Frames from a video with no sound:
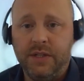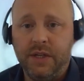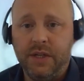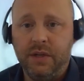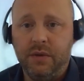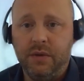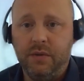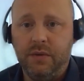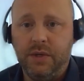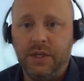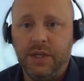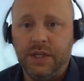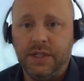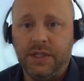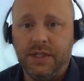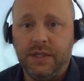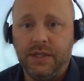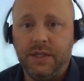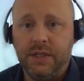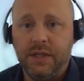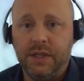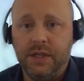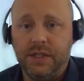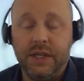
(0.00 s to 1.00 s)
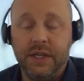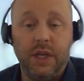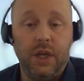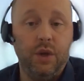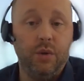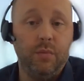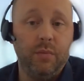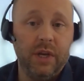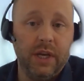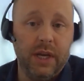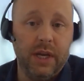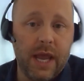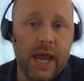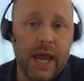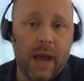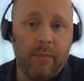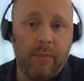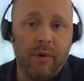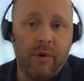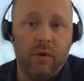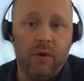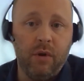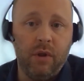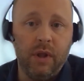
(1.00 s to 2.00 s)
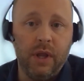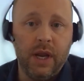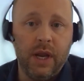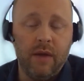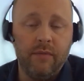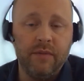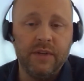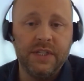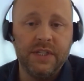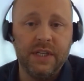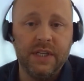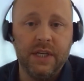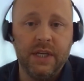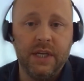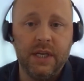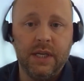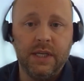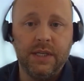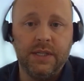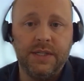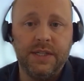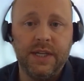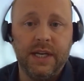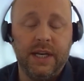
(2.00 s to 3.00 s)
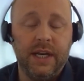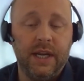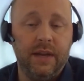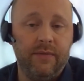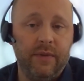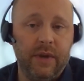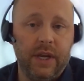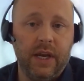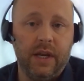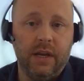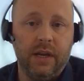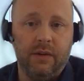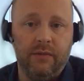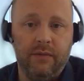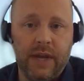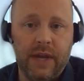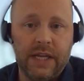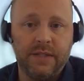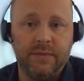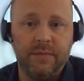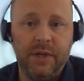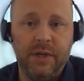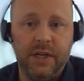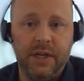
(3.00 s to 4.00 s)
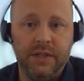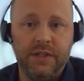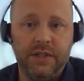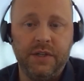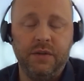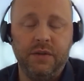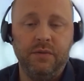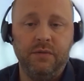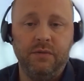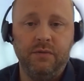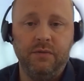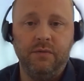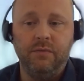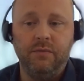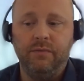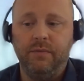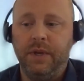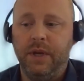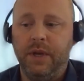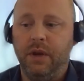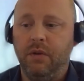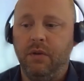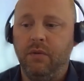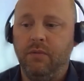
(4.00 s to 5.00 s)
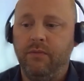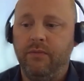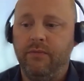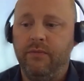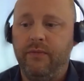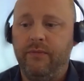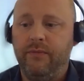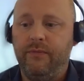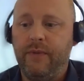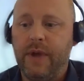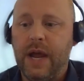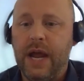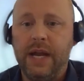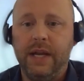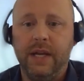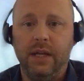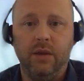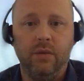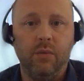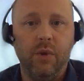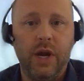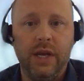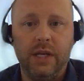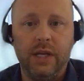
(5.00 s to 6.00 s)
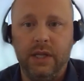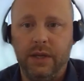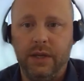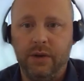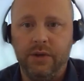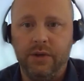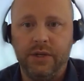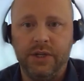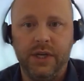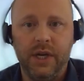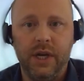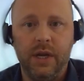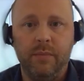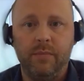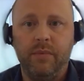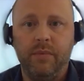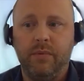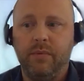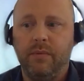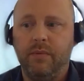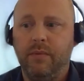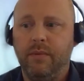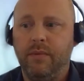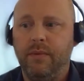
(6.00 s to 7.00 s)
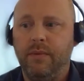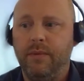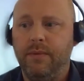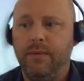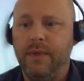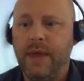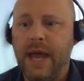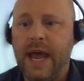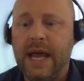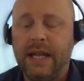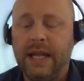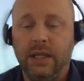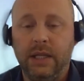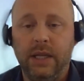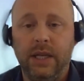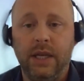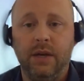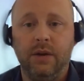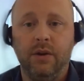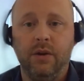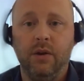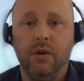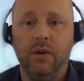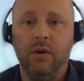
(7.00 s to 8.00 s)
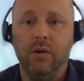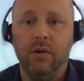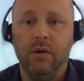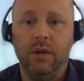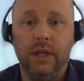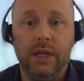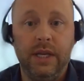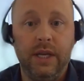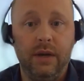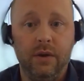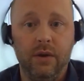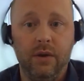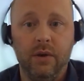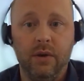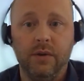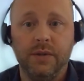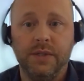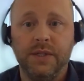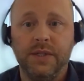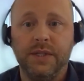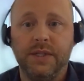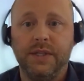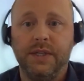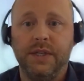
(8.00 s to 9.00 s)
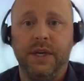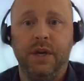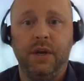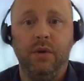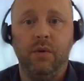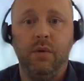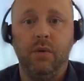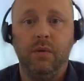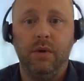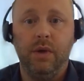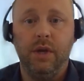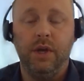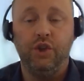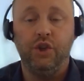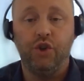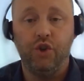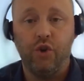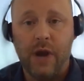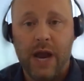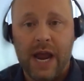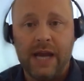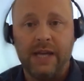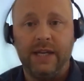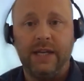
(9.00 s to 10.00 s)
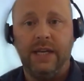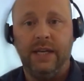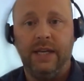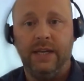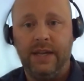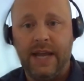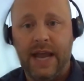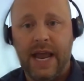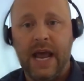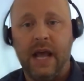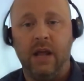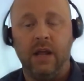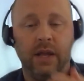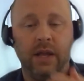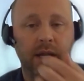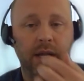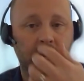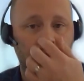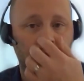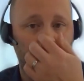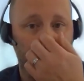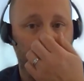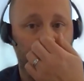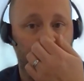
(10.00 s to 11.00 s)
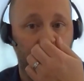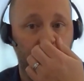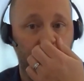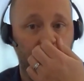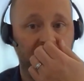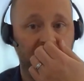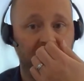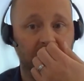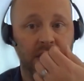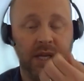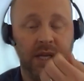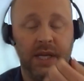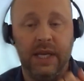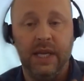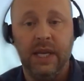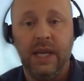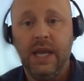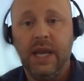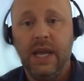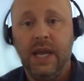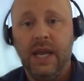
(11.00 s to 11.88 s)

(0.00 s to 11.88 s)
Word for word: to just just human capital and obviously significant investment into you know finding the right leadership, that leader or leaders, you know attracting talent, and unfortunately